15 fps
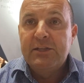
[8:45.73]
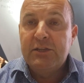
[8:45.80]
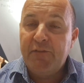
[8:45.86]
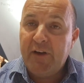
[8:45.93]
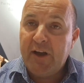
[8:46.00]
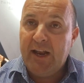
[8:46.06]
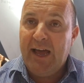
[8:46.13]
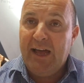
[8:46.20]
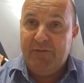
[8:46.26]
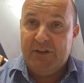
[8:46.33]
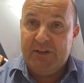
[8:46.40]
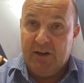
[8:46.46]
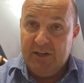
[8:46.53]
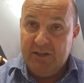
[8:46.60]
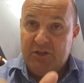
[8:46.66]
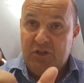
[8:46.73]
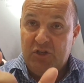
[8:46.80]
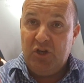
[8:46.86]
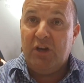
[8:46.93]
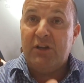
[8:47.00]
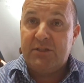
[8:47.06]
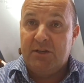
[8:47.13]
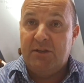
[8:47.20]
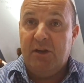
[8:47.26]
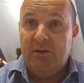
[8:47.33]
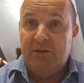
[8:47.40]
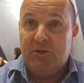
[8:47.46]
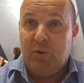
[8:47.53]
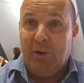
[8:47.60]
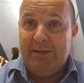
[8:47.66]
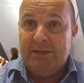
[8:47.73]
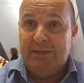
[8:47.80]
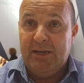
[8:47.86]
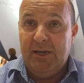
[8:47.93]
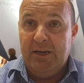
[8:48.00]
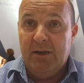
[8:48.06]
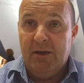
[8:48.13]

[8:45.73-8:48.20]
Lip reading: So if I can advertise just to those 20,